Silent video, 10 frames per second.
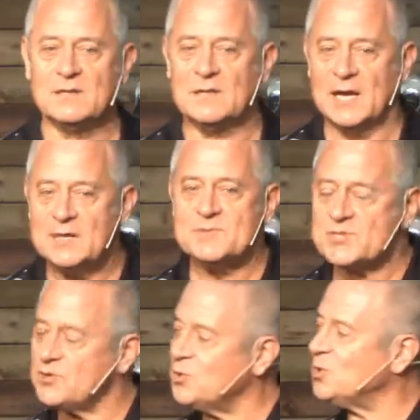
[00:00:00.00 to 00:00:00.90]
I am
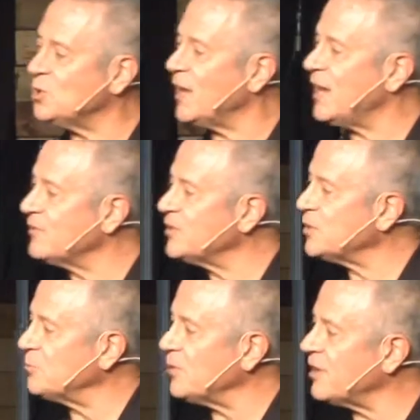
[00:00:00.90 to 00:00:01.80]
so glad that the
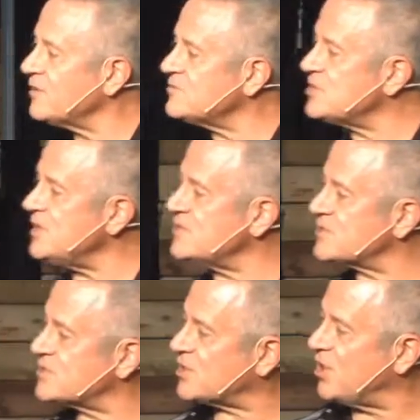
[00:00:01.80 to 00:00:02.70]
blood of
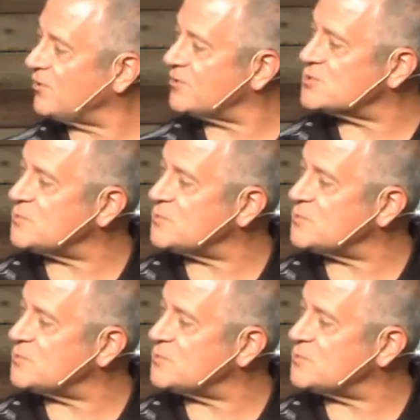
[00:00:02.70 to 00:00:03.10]
Jesus covers